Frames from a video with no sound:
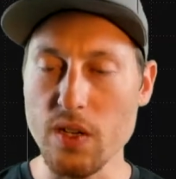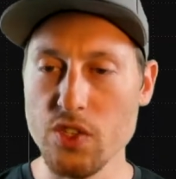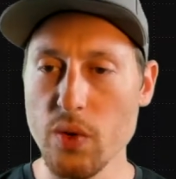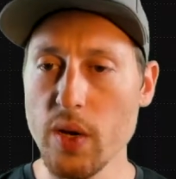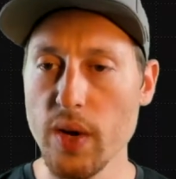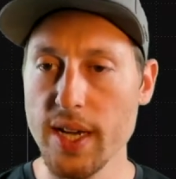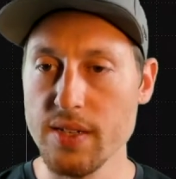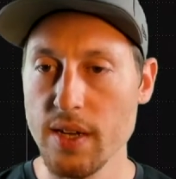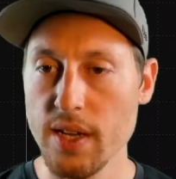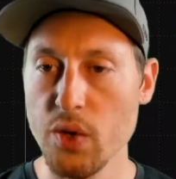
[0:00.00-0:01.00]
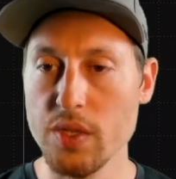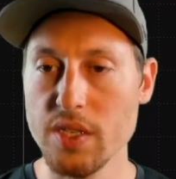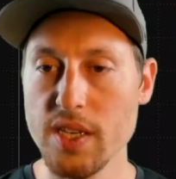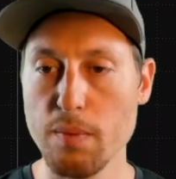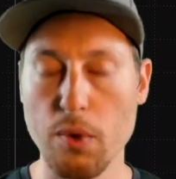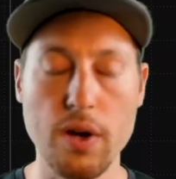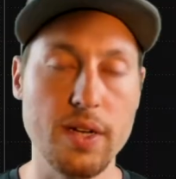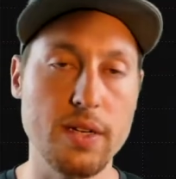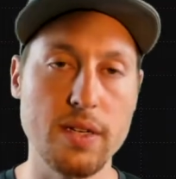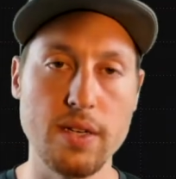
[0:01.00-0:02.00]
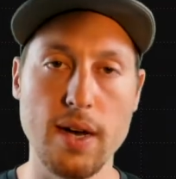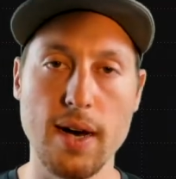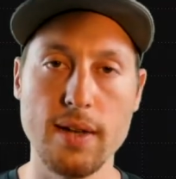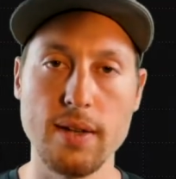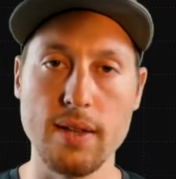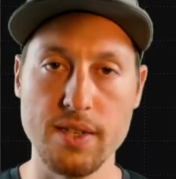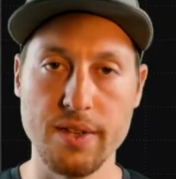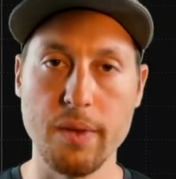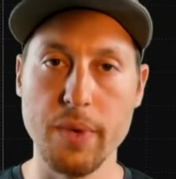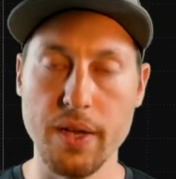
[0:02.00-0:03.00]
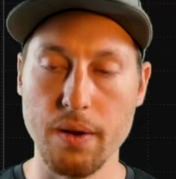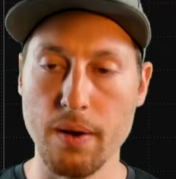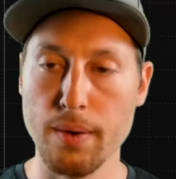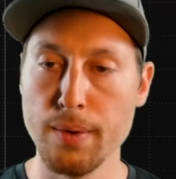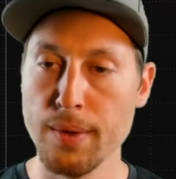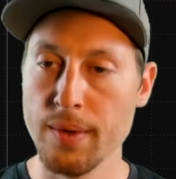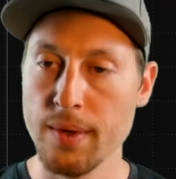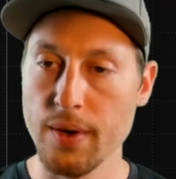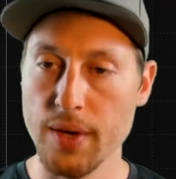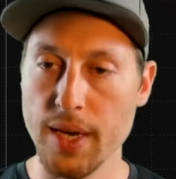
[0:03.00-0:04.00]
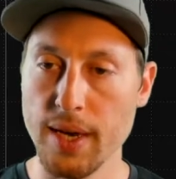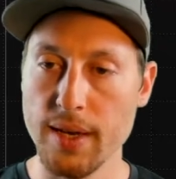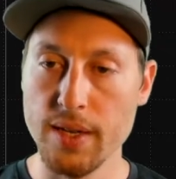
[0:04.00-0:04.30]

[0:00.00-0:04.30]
So anyways, you can see the market did not listen to me at all, okay?